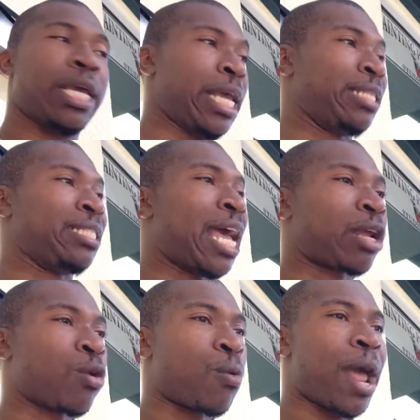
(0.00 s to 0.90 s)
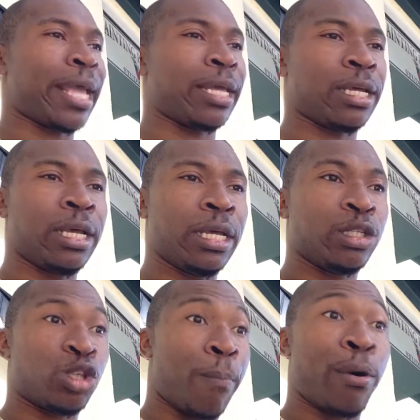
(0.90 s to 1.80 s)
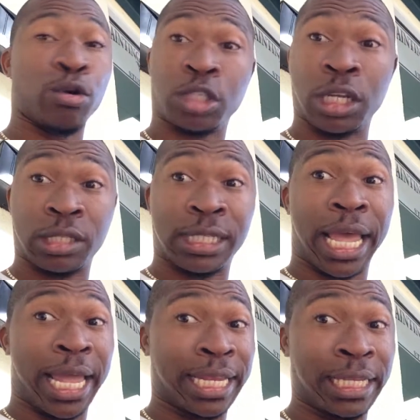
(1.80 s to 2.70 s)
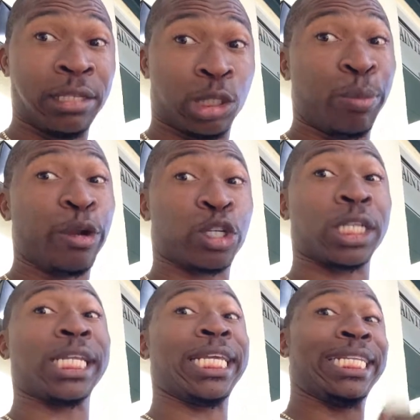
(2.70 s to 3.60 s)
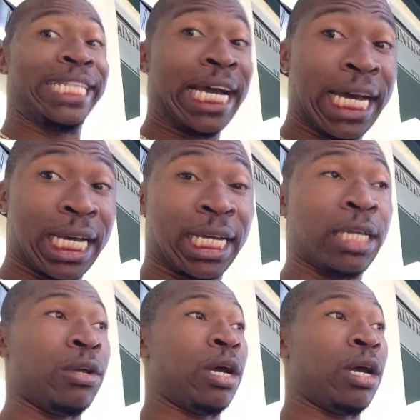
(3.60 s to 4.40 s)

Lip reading: And Zechariah supposed to have said spiritually, duh,